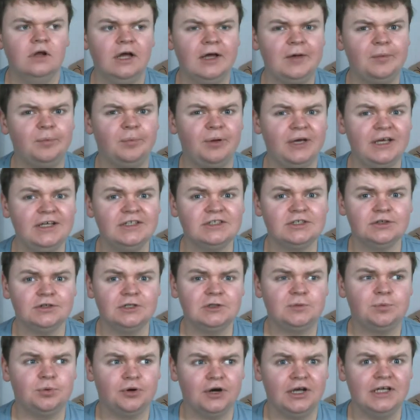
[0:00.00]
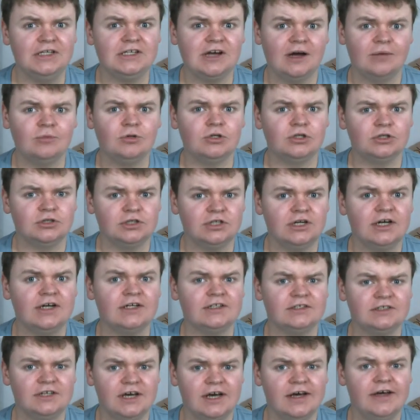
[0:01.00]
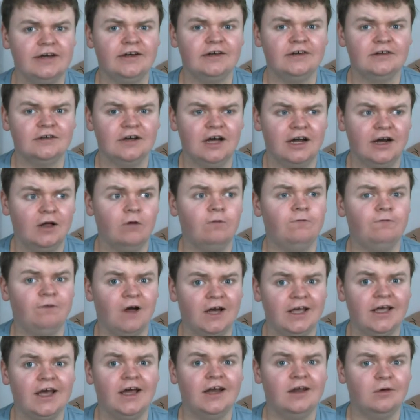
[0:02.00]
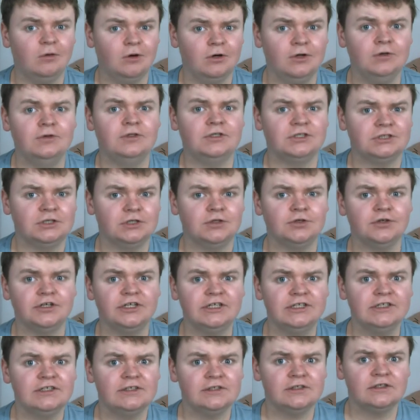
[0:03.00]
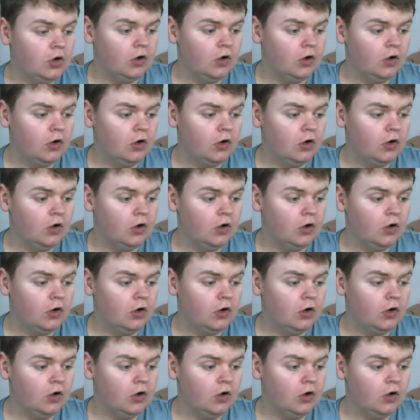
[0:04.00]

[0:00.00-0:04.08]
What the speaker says: Like, pizza is pretty damn good the next day, and I'll fight anyone who disagrees.